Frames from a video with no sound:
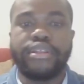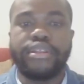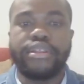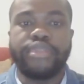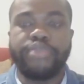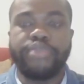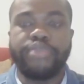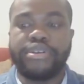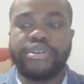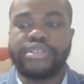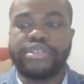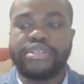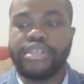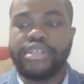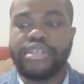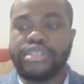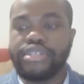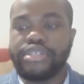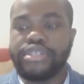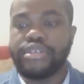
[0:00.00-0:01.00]
The
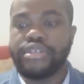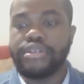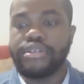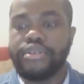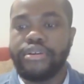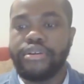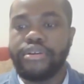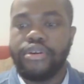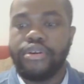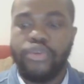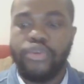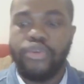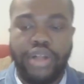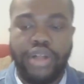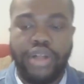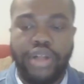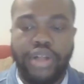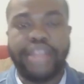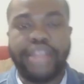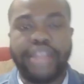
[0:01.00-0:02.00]
presentation will
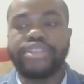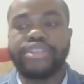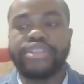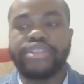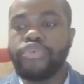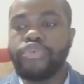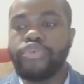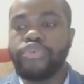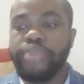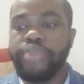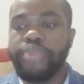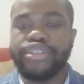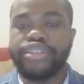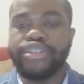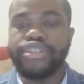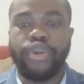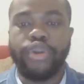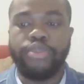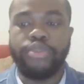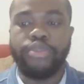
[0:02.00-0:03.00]
highlight two major
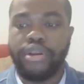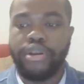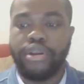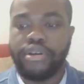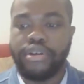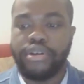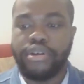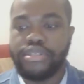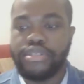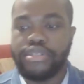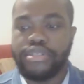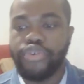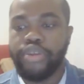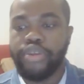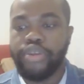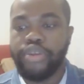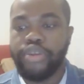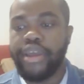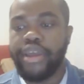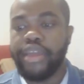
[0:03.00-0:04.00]
work products
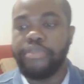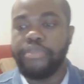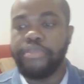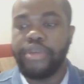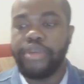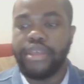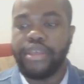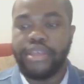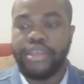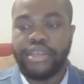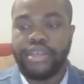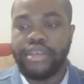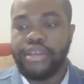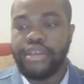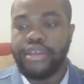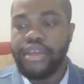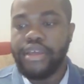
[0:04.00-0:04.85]
during my APE,